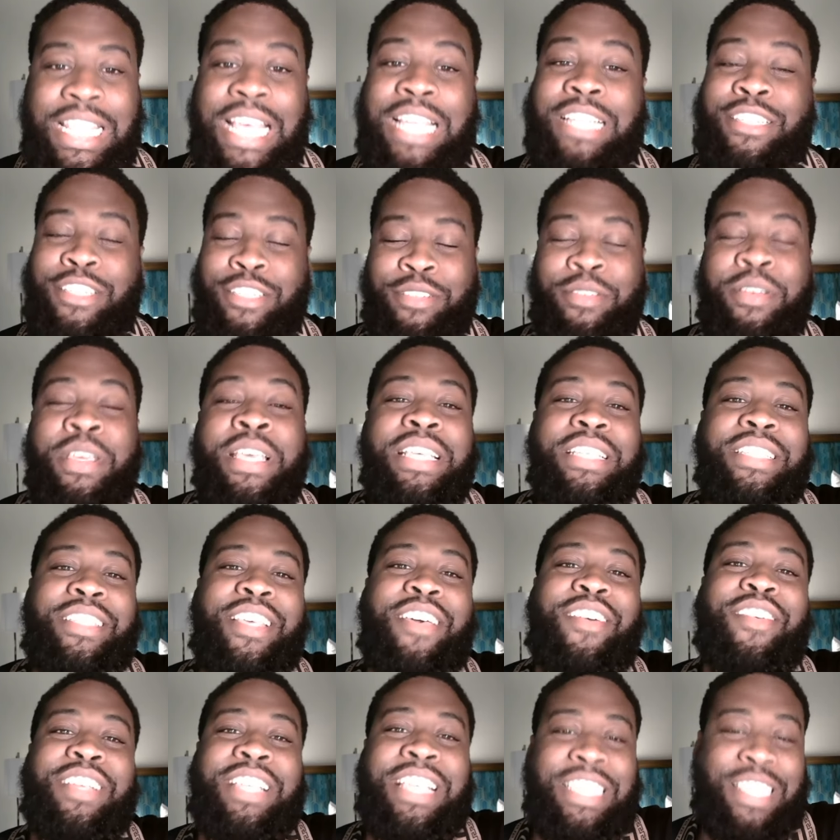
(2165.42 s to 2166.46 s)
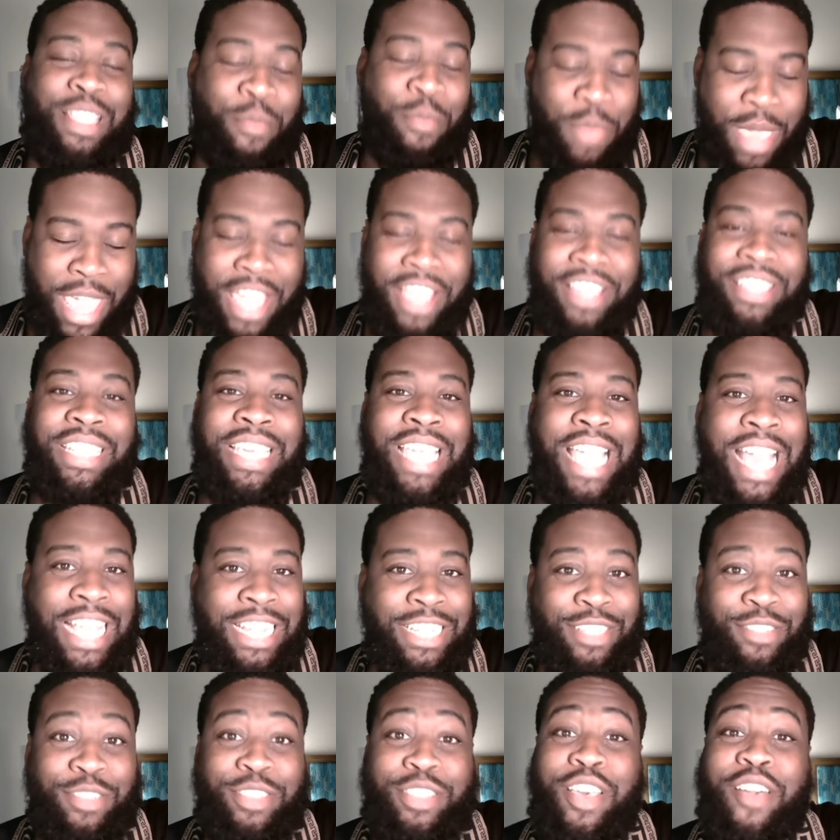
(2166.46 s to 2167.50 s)
I do. So because apparently I
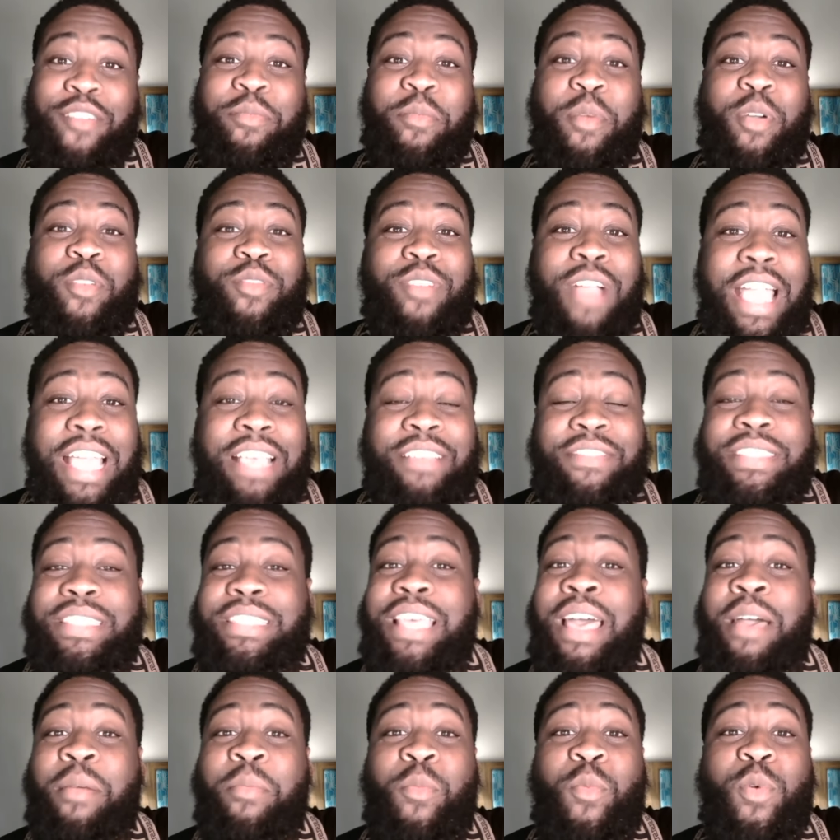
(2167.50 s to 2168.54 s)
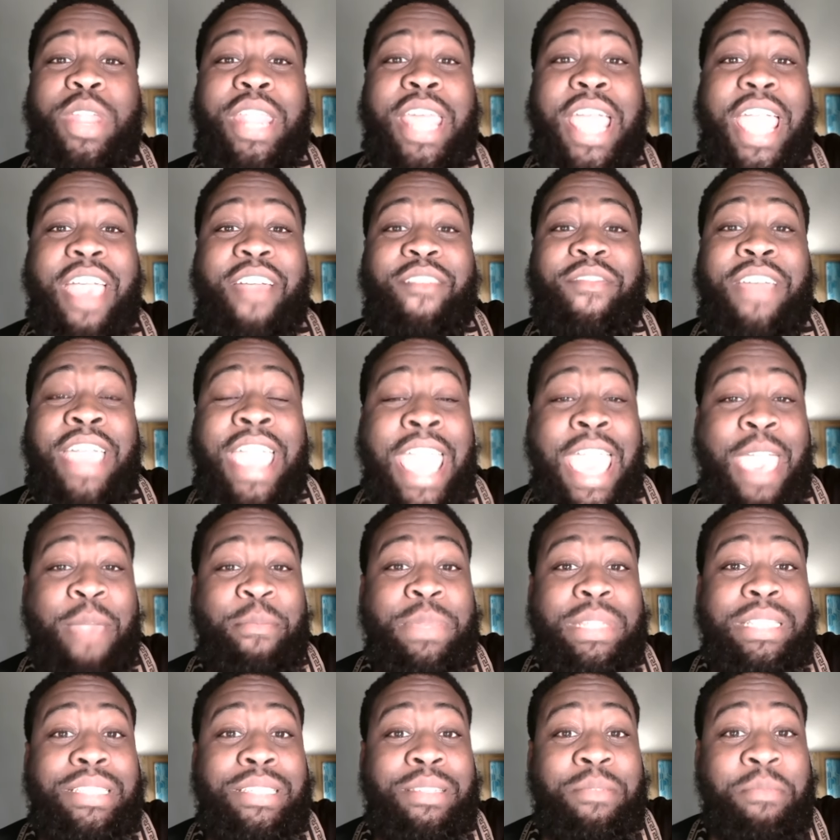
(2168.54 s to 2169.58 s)
do. So if Mariah, if something would have ever
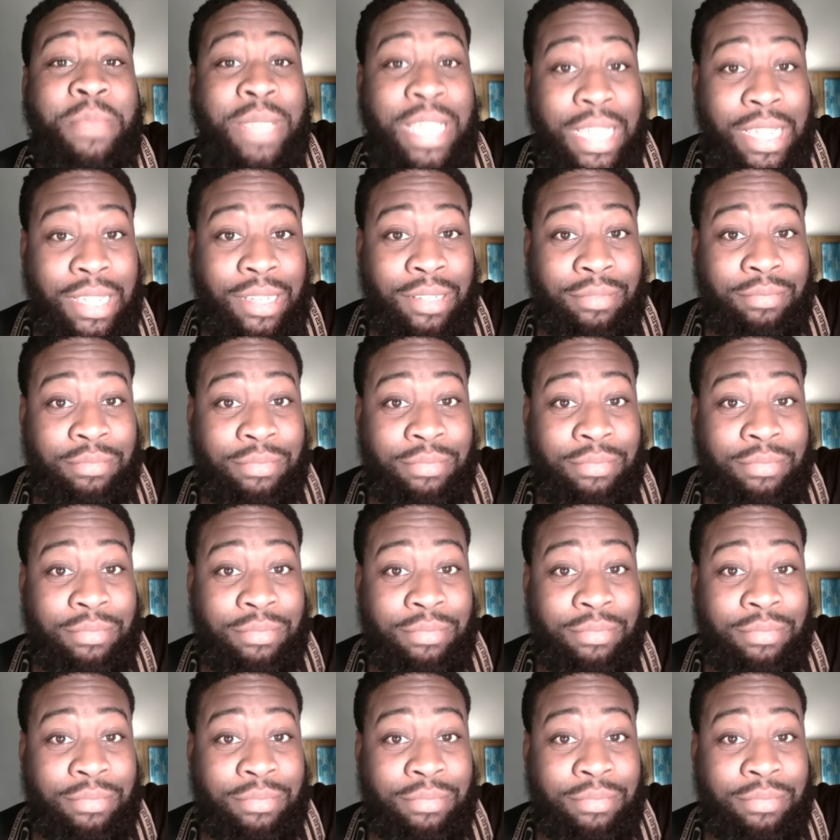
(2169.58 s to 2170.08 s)
happened to me,